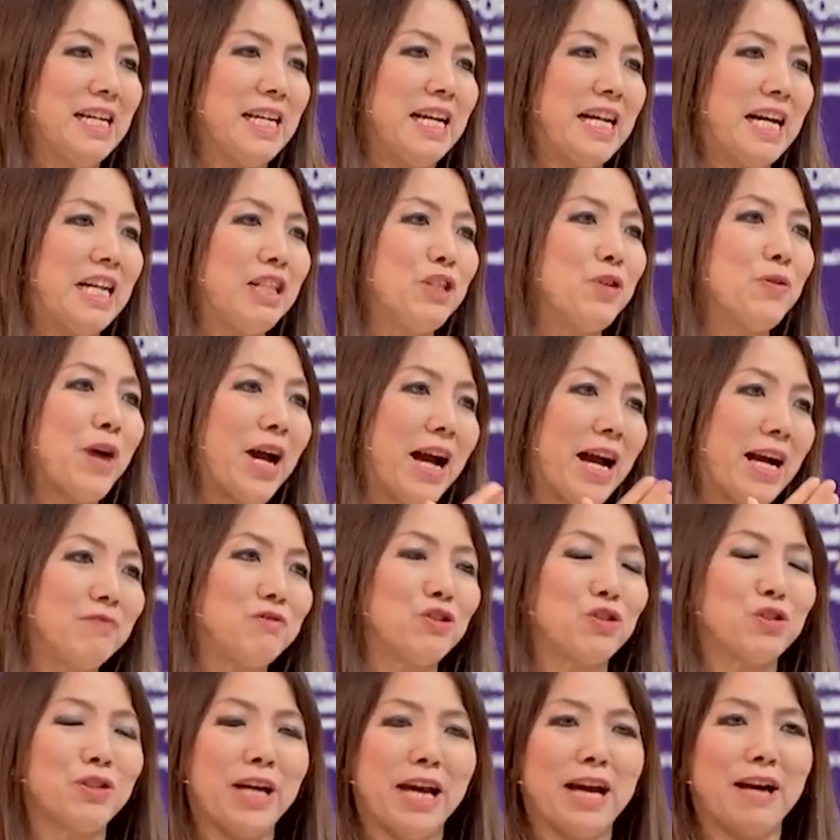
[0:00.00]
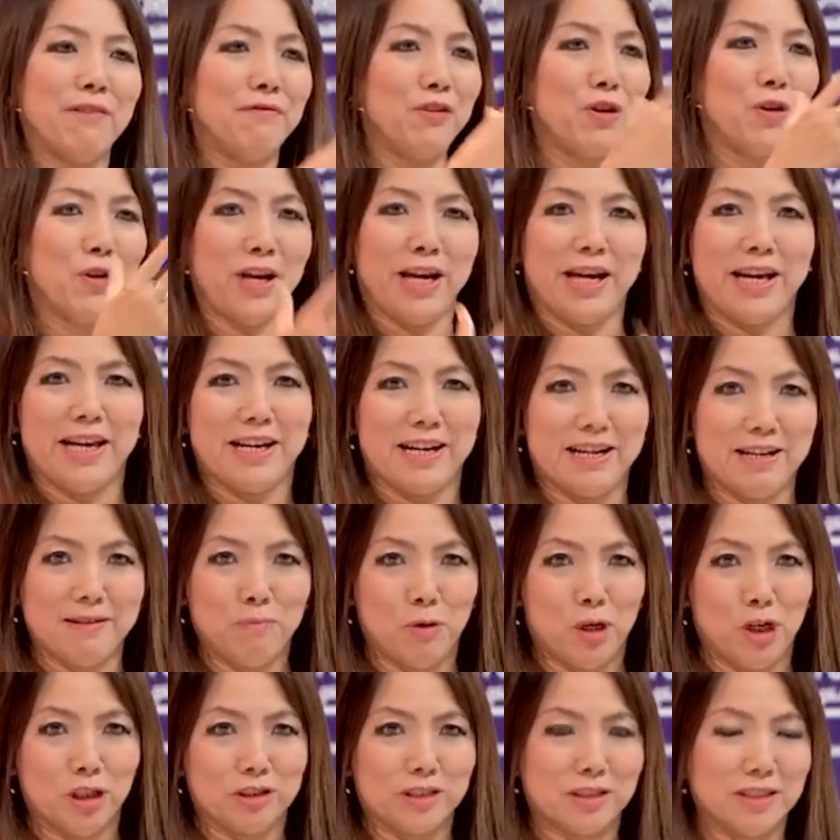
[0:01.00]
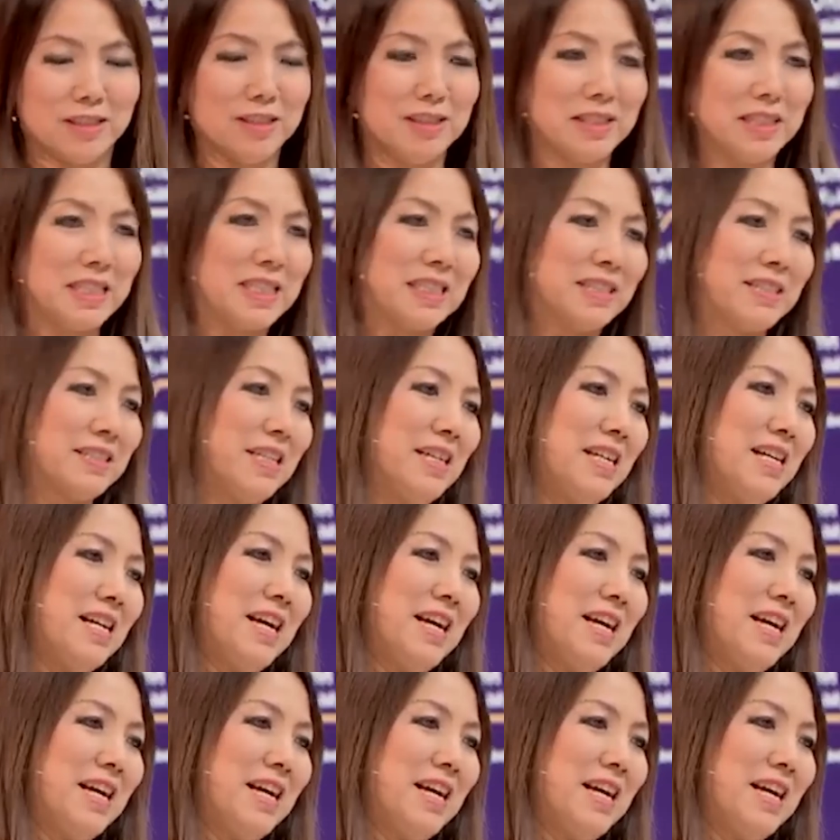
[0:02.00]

and you have to have your AI models,